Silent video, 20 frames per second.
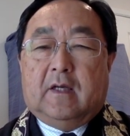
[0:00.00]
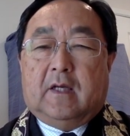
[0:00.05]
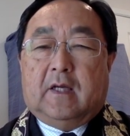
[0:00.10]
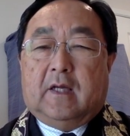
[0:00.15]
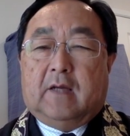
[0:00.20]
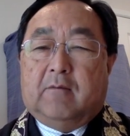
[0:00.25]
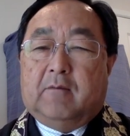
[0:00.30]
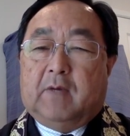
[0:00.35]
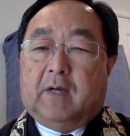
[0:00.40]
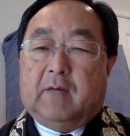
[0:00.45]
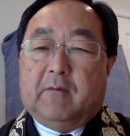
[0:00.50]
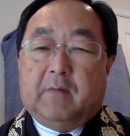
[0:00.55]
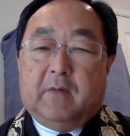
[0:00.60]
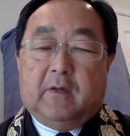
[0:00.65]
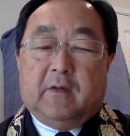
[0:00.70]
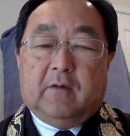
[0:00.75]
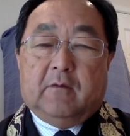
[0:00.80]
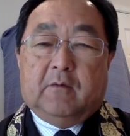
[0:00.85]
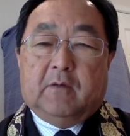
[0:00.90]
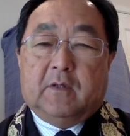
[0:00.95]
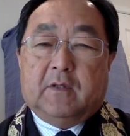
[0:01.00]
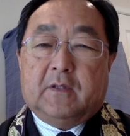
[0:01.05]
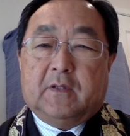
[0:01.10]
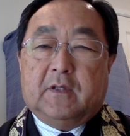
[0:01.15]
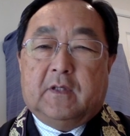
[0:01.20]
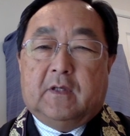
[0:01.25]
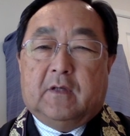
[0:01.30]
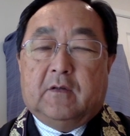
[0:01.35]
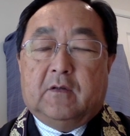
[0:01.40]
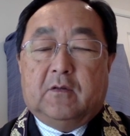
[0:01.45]
And my mother was,
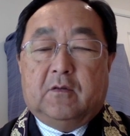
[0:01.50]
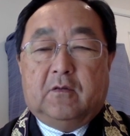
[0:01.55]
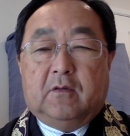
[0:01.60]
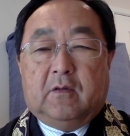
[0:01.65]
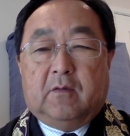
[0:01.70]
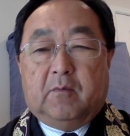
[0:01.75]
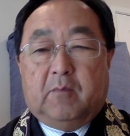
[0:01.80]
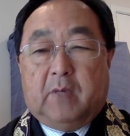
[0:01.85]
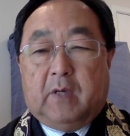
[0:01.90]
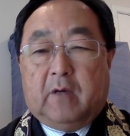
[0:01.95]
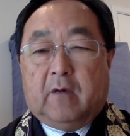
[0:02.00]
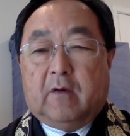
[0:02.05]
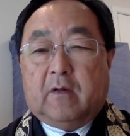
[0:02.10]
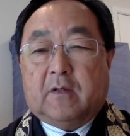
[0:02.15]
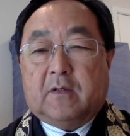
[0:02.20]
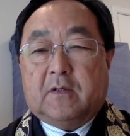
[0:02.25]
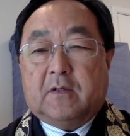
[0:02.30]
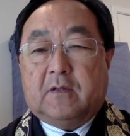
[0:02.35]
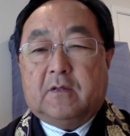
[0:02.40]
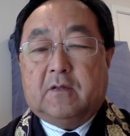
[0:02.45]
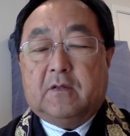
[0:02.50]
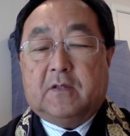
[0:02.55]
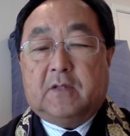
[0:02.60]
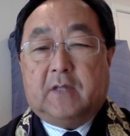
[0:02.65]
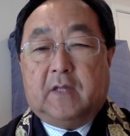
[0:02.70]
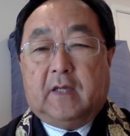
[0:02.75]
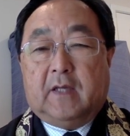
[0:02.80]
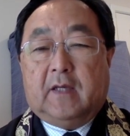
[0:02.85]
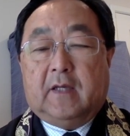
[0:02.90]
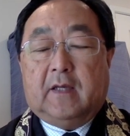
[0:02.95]
too embarrassed to
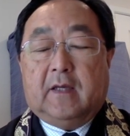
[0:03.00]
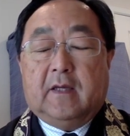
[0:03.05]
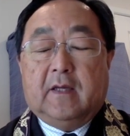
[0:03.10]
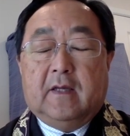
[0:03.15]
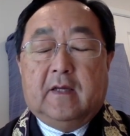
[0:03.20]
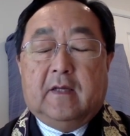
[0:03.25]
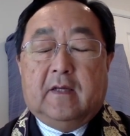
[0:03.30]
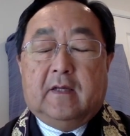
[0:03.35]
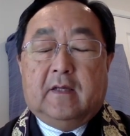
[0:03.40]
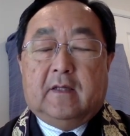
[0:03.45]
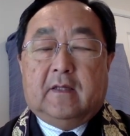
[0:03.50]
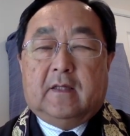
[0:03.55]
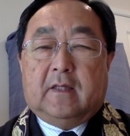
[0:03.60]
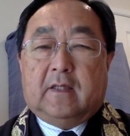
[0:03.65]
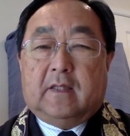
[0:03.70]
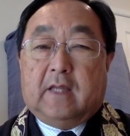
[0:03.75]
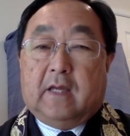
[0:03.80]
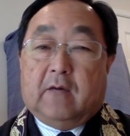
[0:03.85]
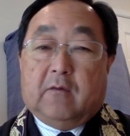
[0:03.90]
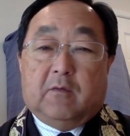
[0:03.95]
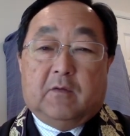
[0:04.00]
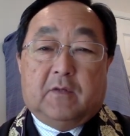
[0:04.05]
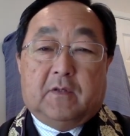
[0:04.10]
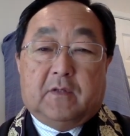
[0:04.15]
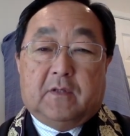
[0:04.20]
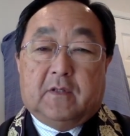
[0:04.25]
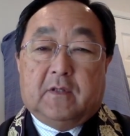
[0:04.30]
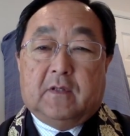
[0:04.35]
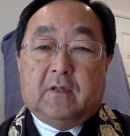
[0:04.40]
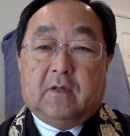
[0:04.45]
say that
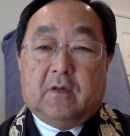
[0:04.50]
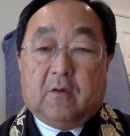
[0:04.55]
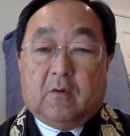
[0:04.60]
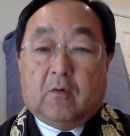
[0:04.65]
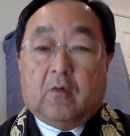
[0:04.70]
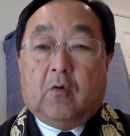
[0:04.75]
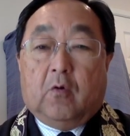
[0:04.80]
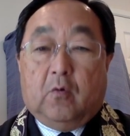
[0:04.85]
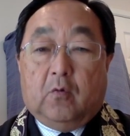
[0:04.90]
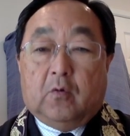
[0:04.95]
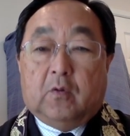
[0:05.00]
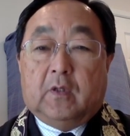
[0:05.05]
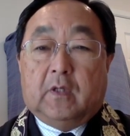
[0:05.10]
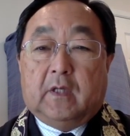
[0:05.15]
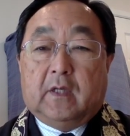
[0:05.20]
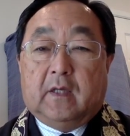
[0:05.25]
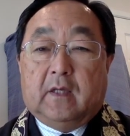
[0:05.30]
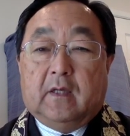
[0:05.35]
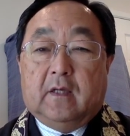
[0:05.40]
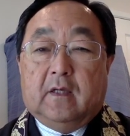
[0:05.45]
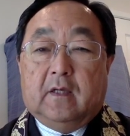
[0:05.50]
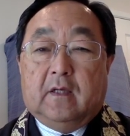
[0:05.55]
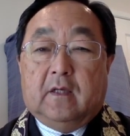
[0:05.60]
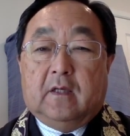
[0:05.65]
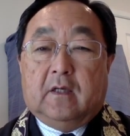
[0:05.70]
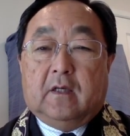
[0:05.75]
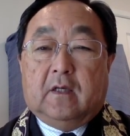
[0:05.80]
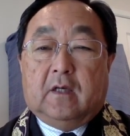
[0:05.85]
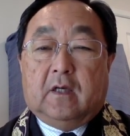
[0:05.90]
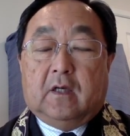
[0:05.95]
was her only
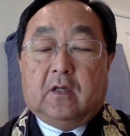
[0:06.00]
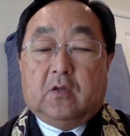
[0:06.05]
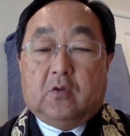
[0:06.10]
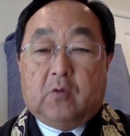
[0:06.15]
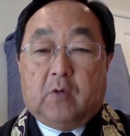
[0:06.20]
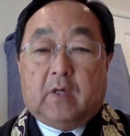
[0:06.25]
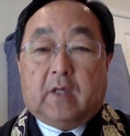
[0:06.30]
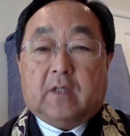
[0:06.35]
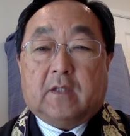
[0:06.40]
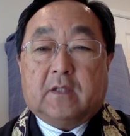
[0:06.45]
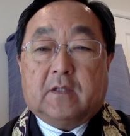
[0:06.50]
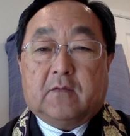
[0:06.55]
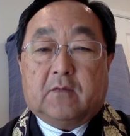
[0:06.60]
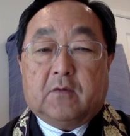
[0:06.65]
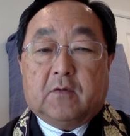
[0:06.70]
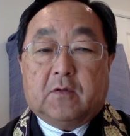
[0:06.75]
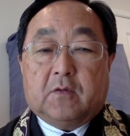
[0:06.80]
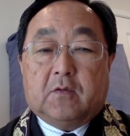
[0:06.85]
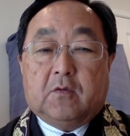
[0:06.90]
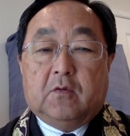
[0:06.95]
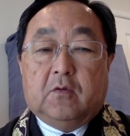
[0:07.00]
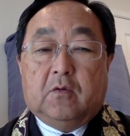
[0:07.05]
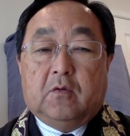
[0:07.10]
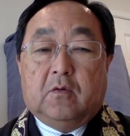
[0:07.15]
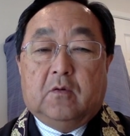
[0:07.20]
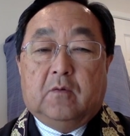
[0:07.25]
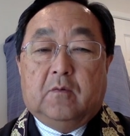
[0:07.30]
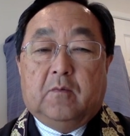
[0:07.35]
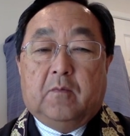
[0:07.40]
dress for school.